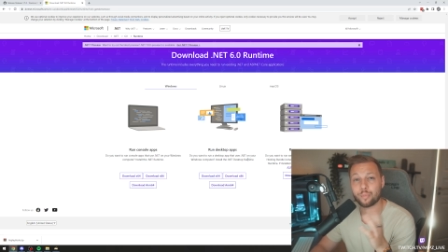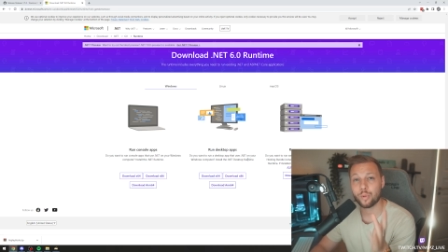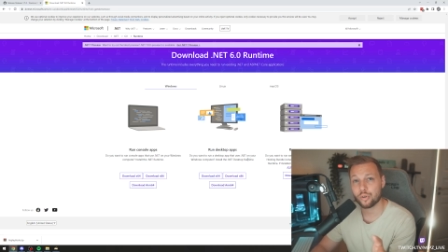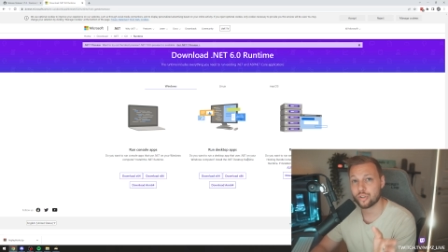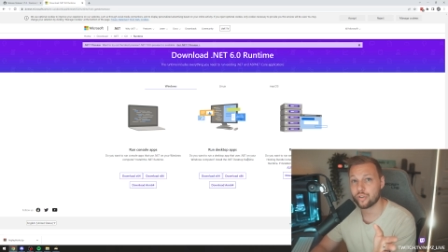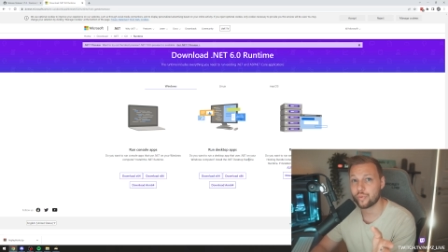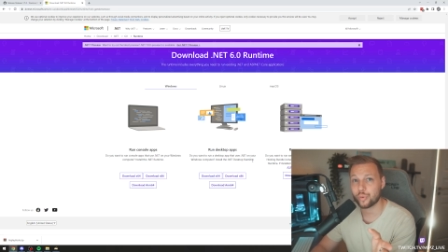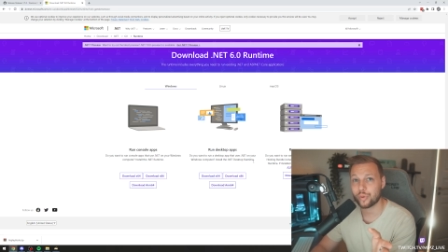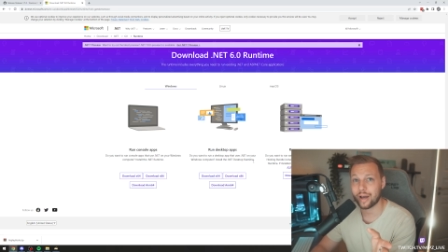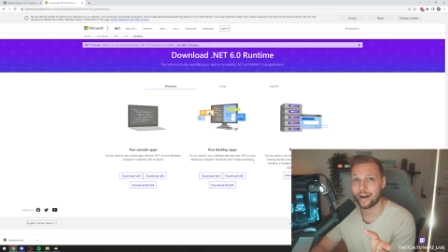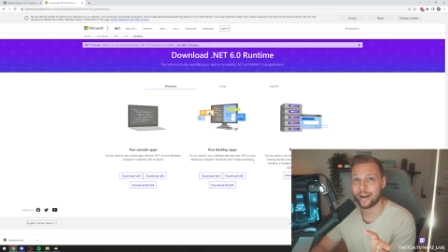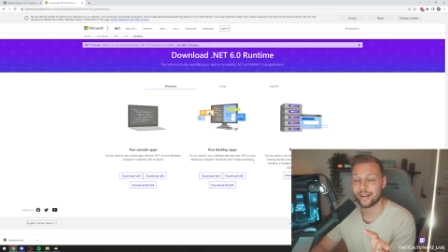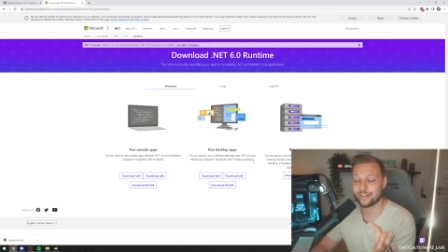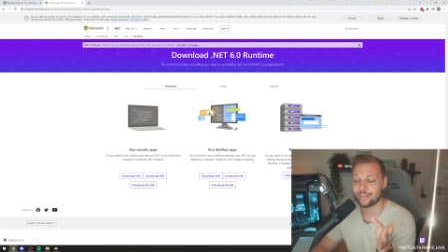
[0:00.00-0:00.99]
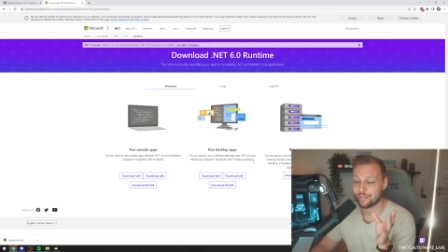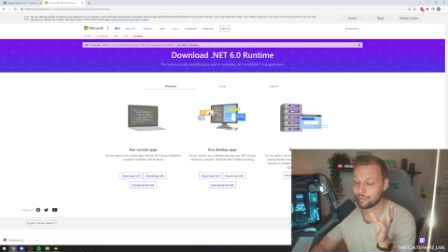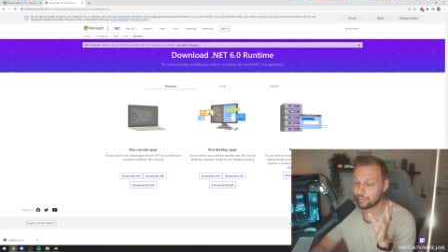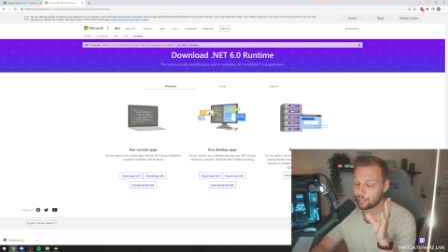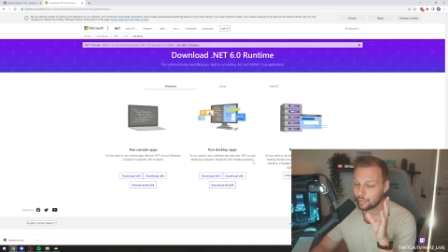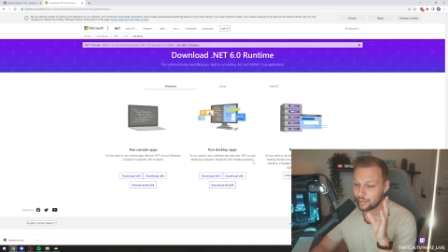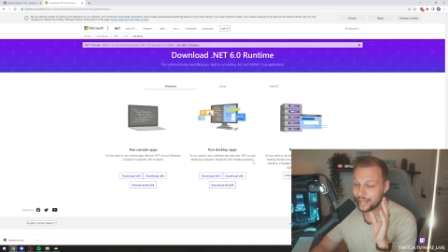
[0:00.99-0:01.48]
Most of you guys,
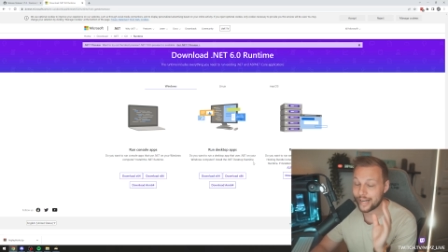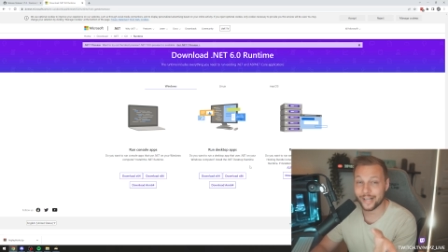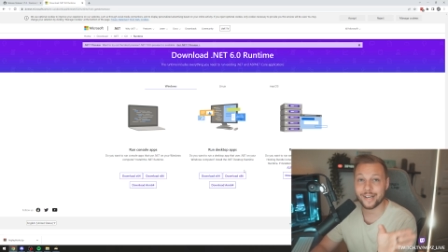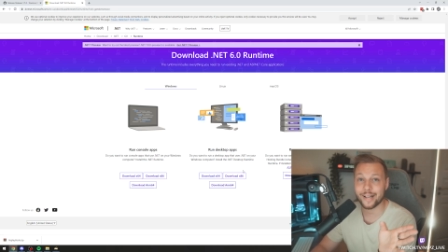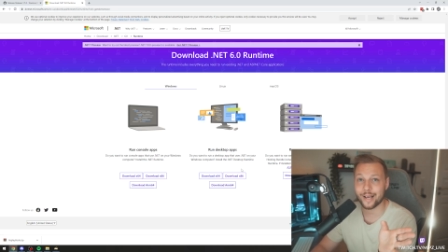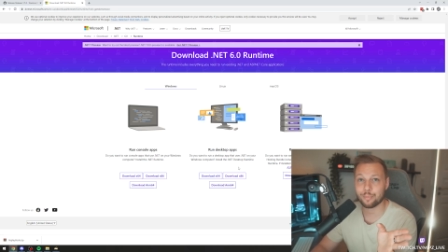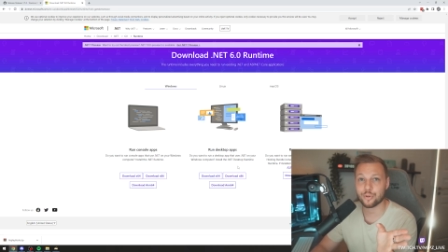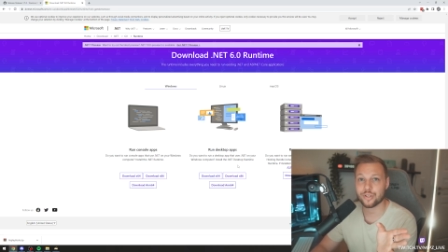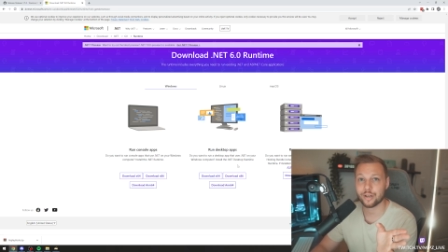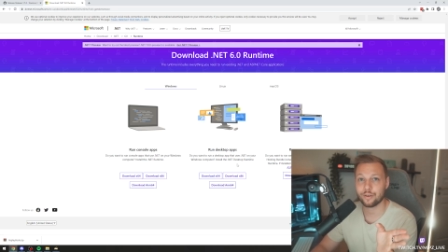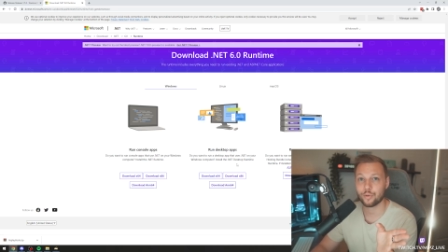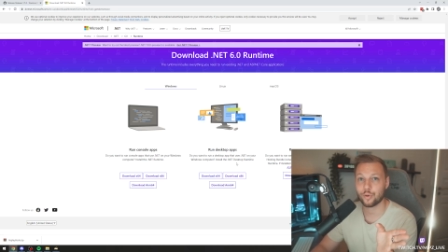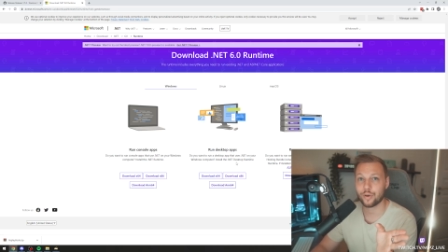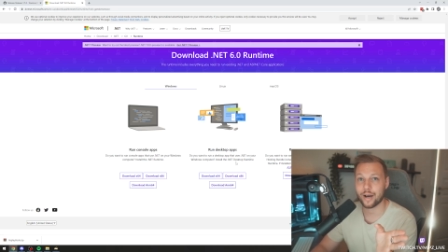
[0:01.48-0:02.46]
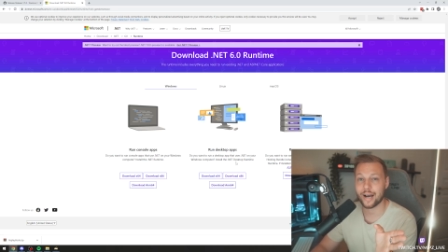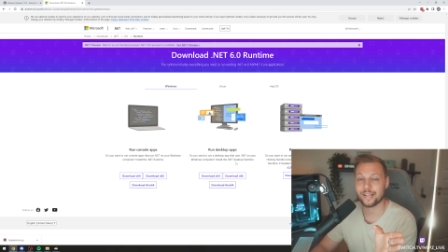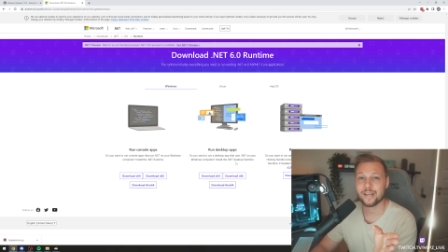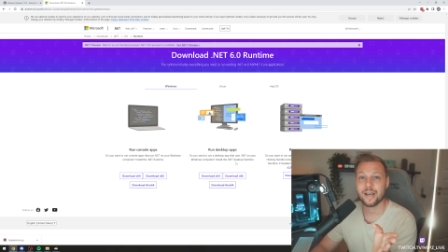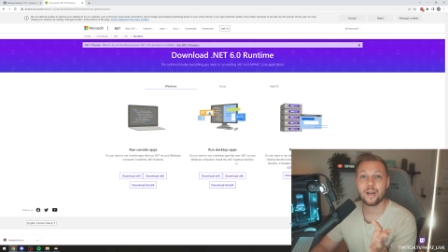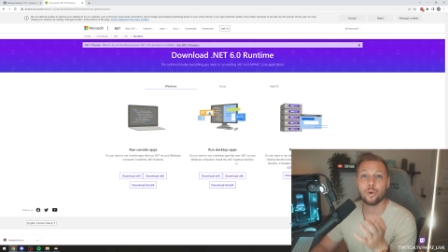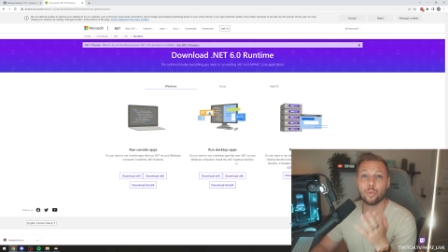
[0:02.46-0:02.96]
99% of you guys
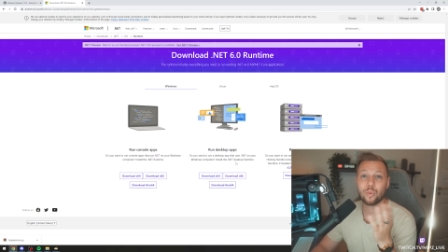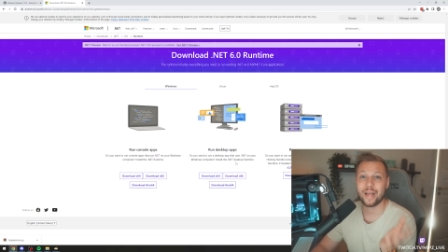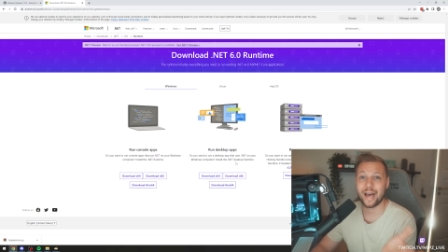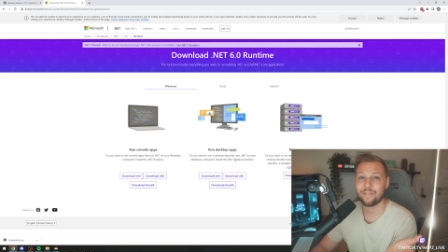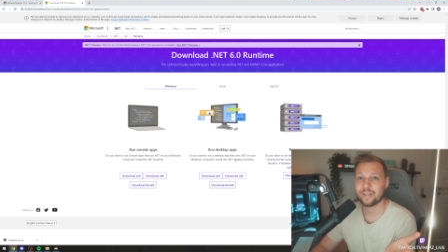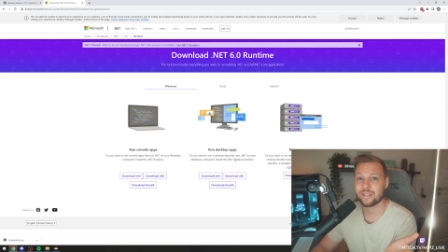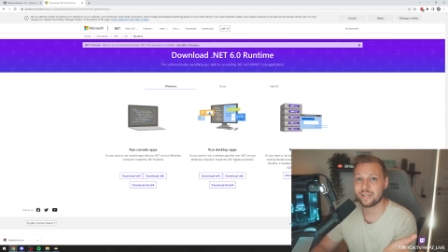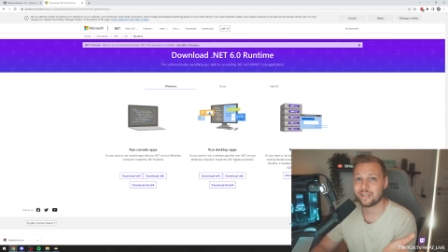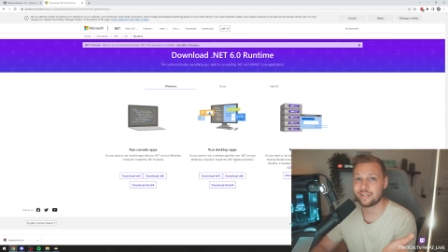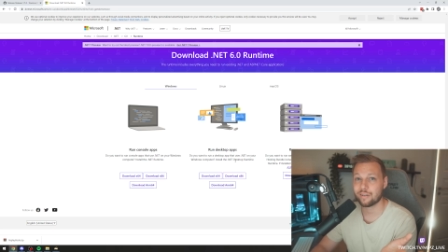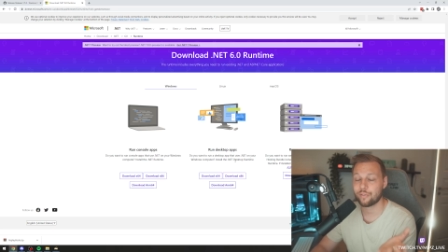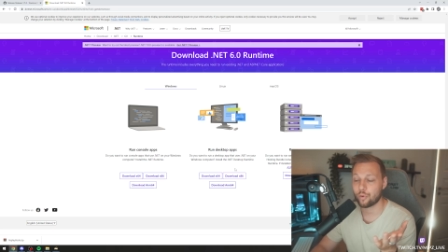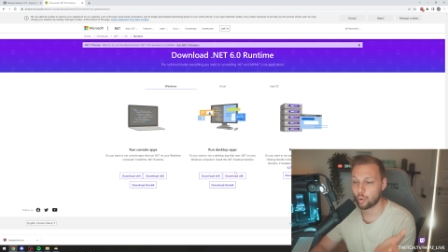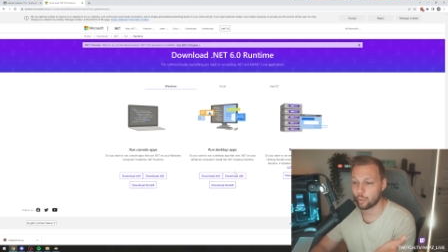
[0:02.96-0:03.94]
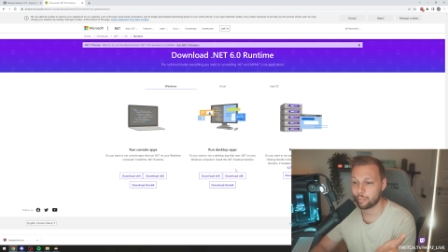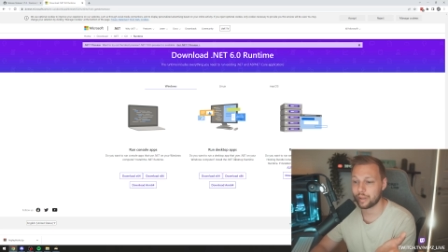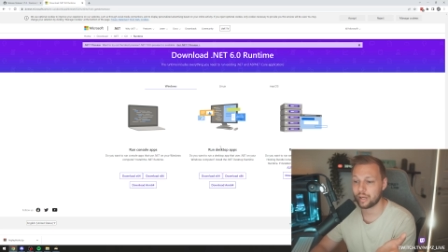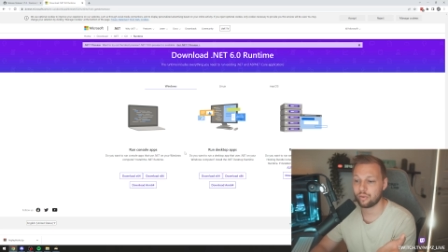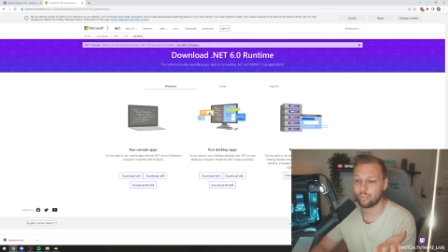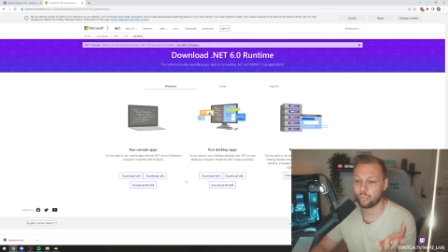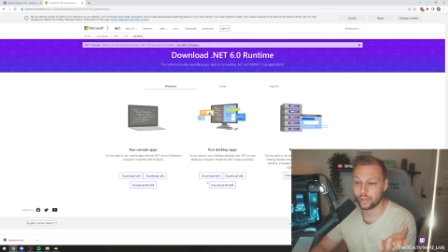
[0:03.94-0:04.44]
will have a
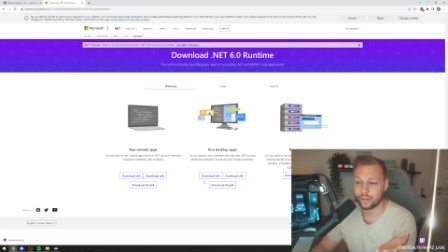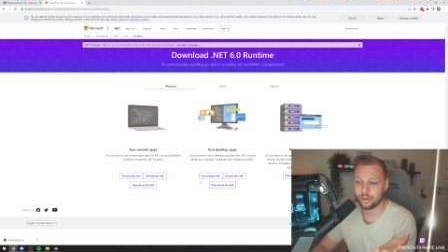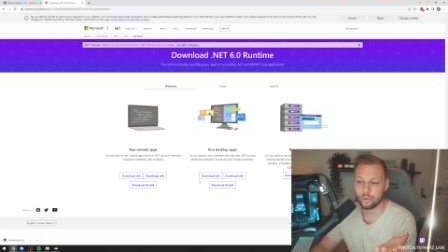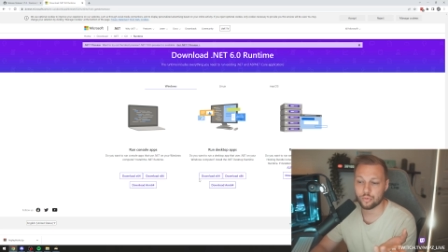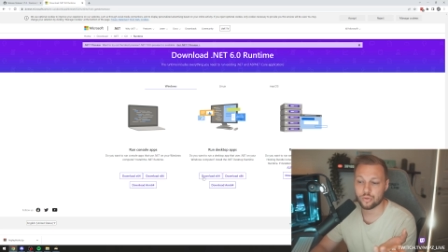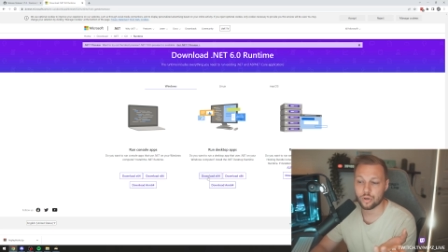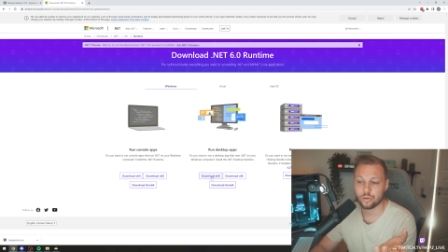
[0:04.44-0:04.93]
64-bit Windows,